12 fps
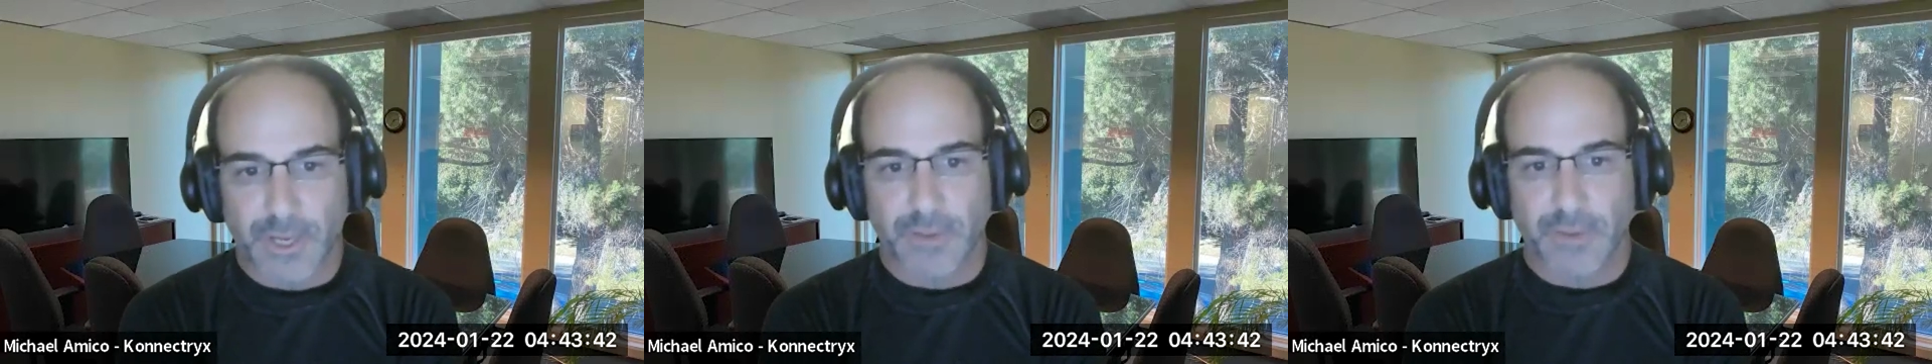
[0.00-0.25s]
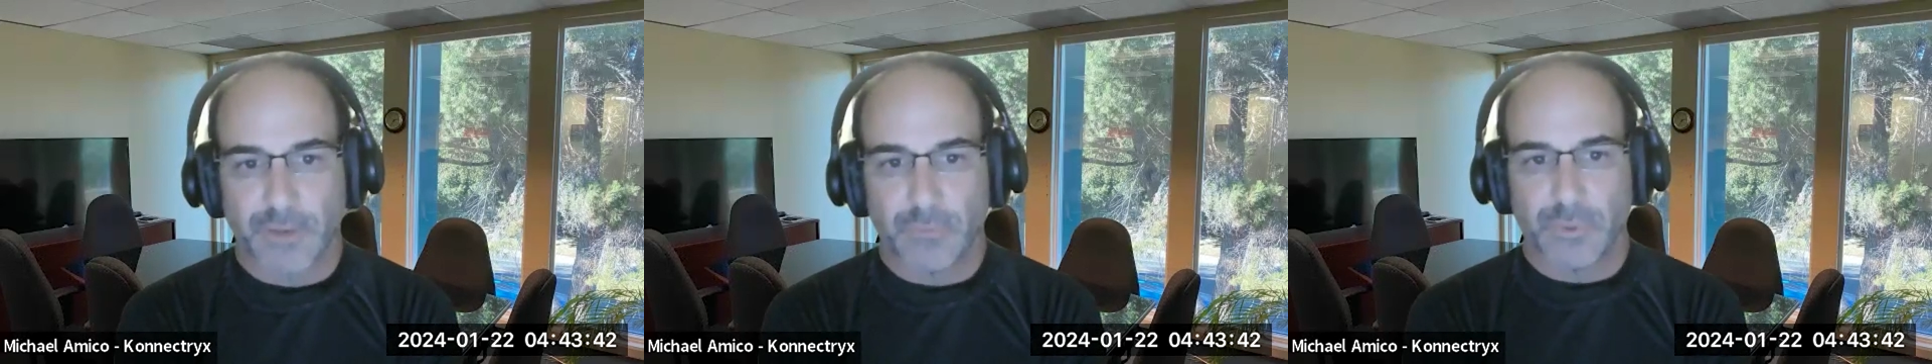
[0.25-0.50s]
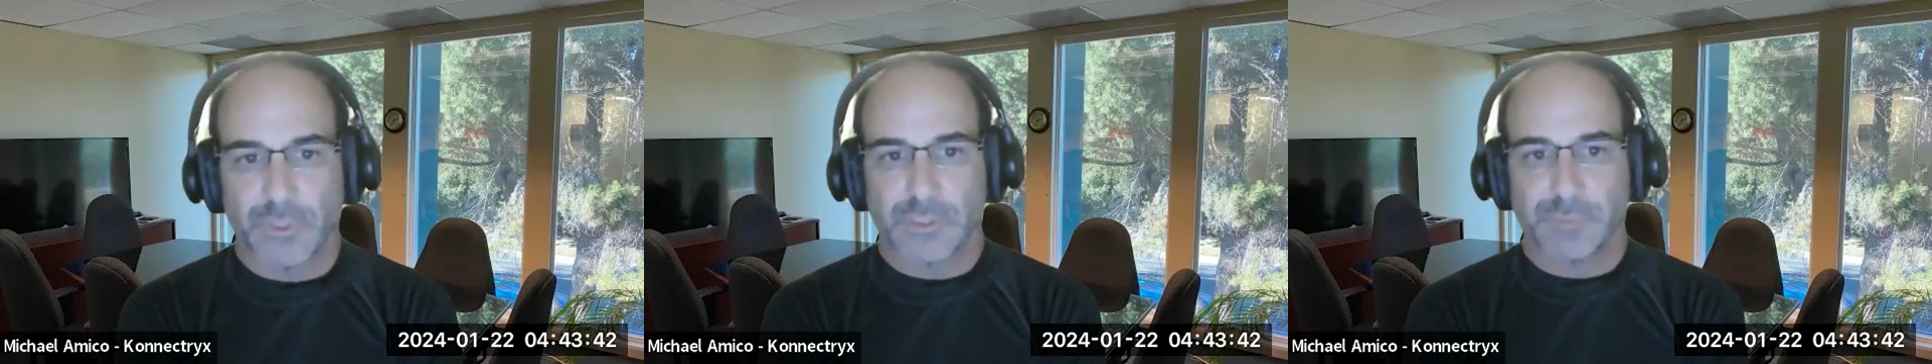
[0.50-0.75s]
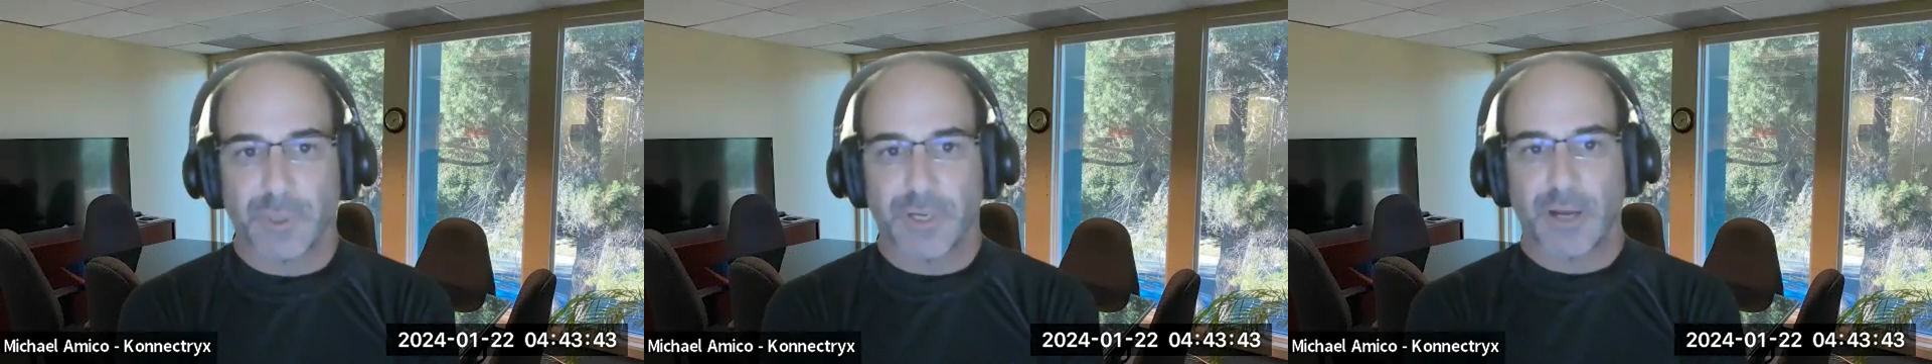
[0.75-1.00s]
And then we
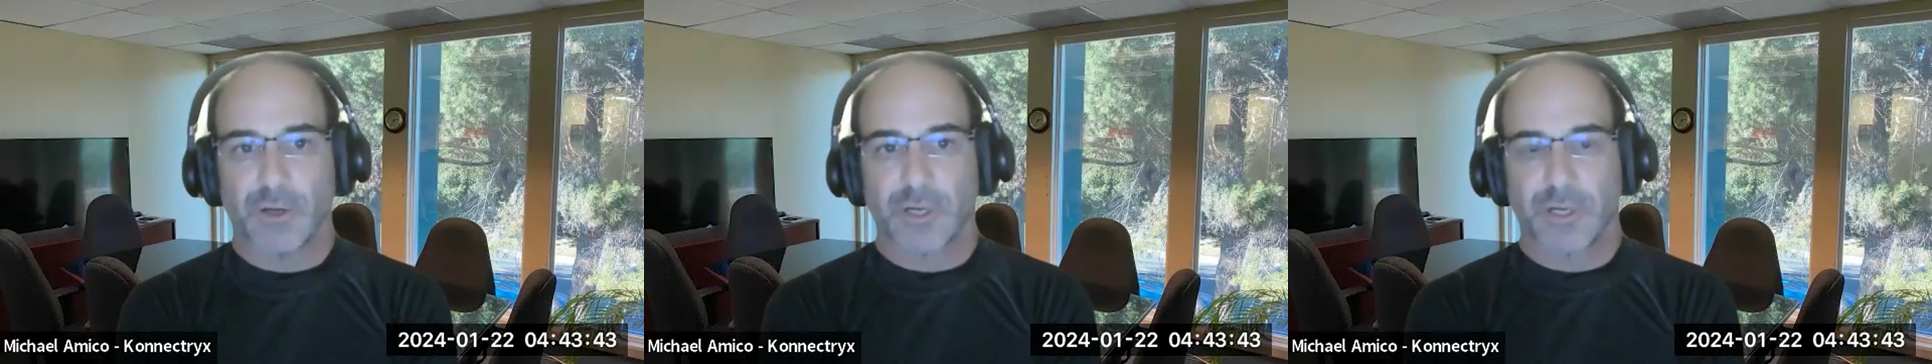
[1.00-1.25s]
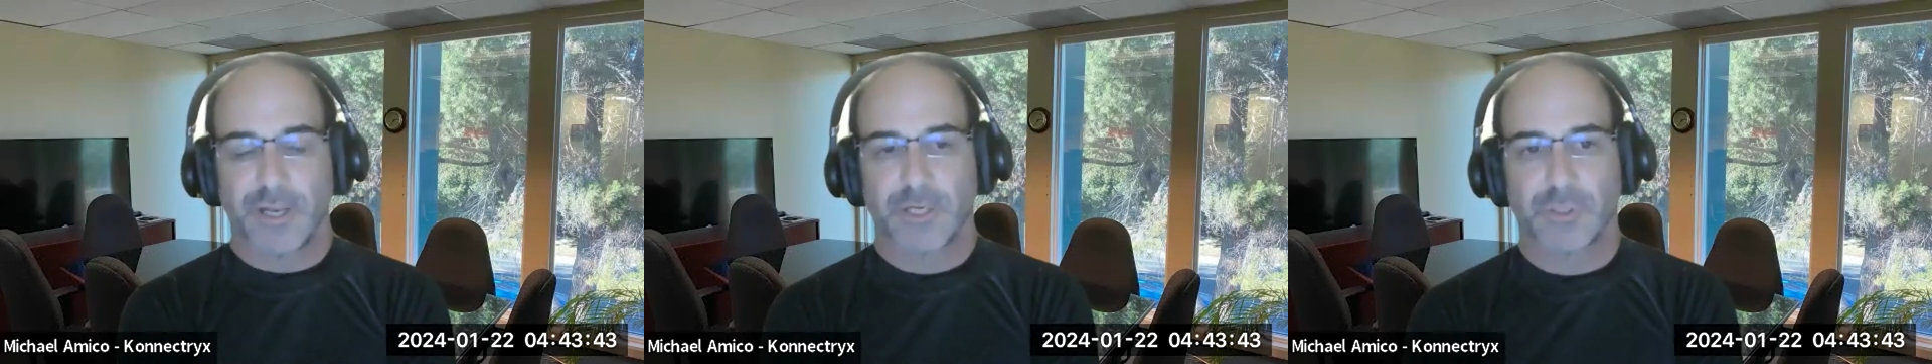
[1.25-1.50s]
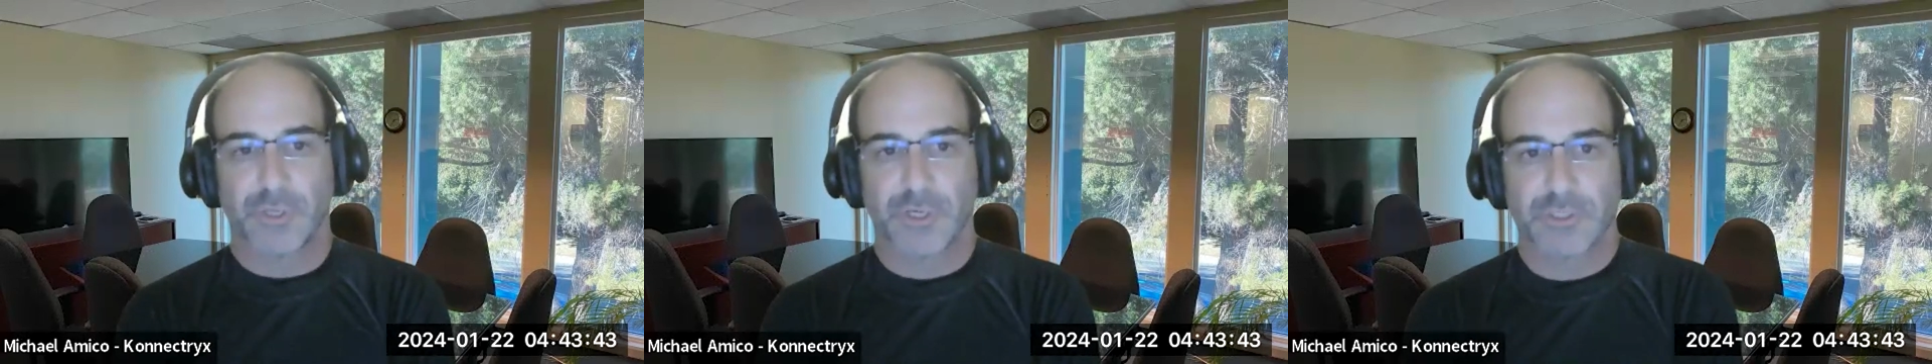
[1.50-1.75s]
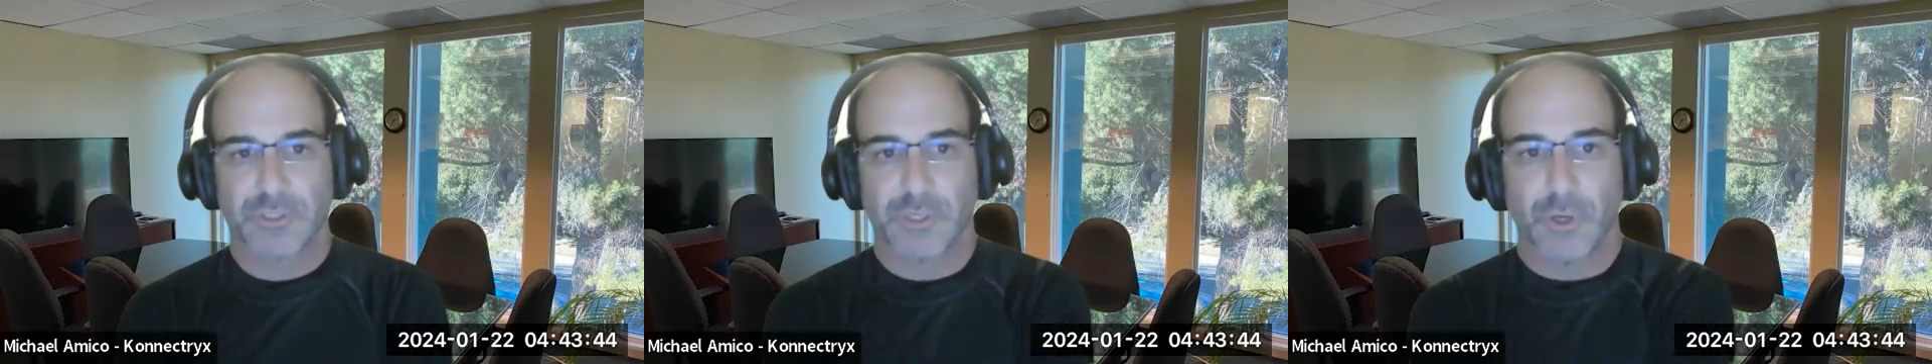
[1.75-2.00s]
spun out
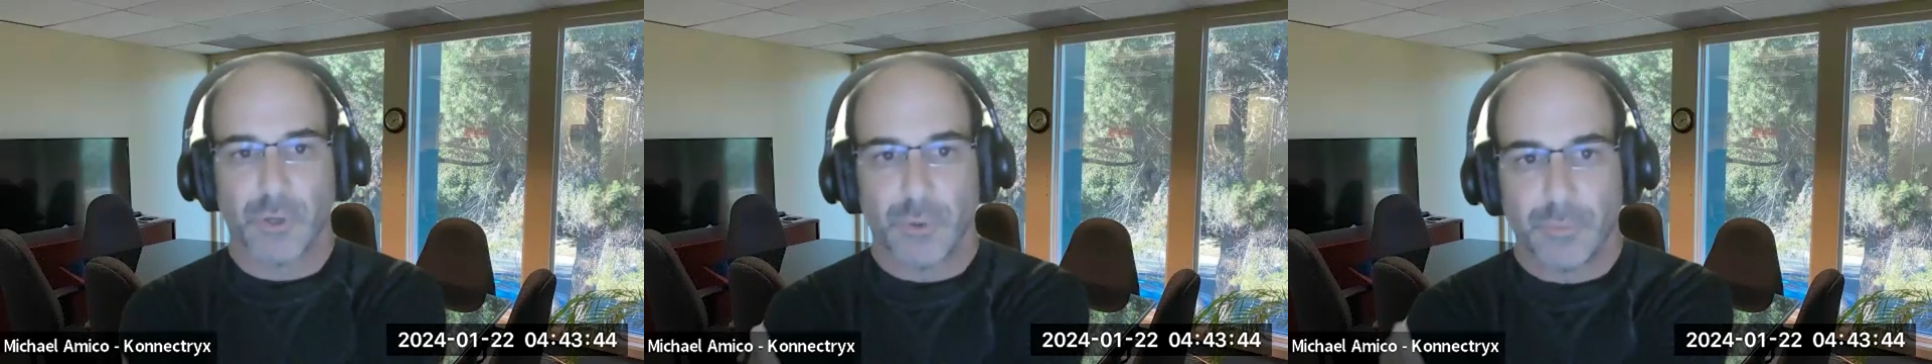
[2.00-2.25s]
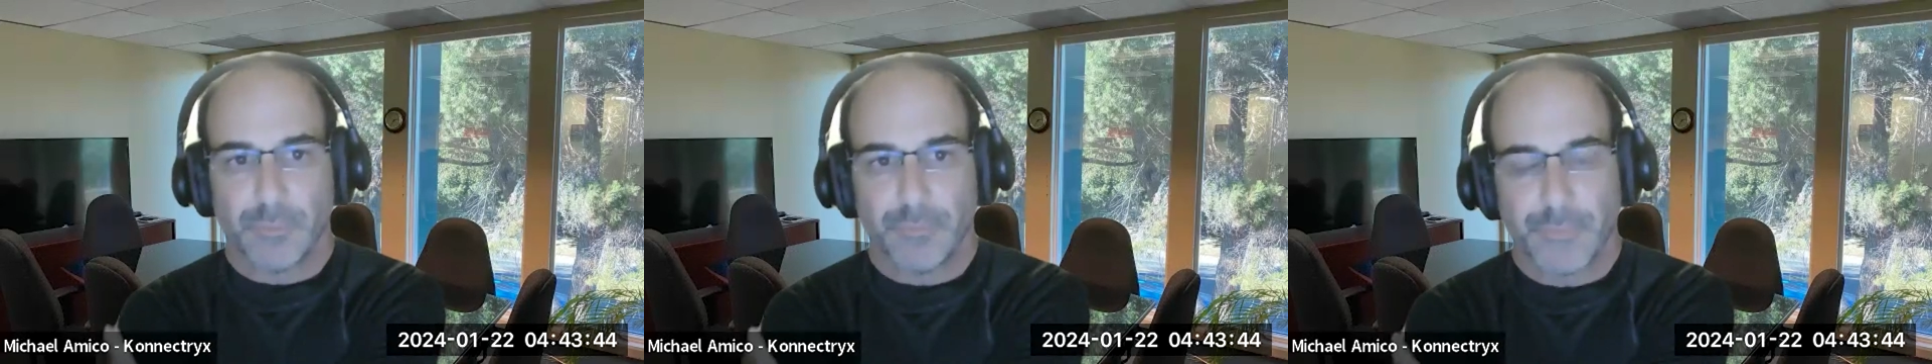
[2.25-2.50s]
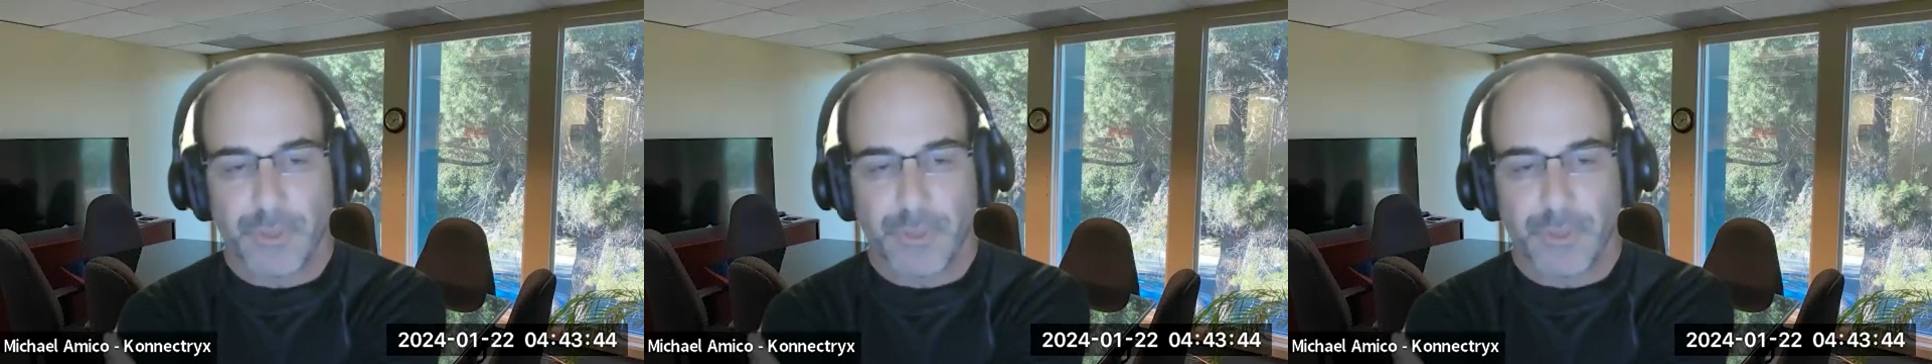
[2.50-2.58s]
Konnectryx to go,